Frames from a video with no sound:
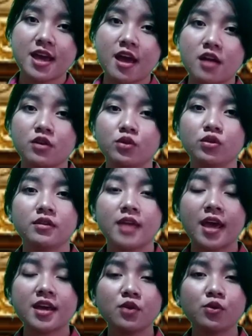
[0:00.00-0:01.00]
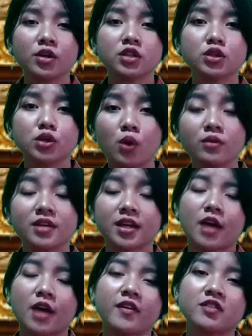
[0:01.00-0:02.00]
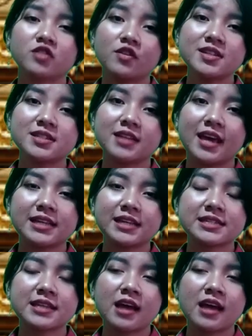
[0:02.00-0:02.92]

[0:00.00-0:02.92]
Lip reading: and they will know the characteristics,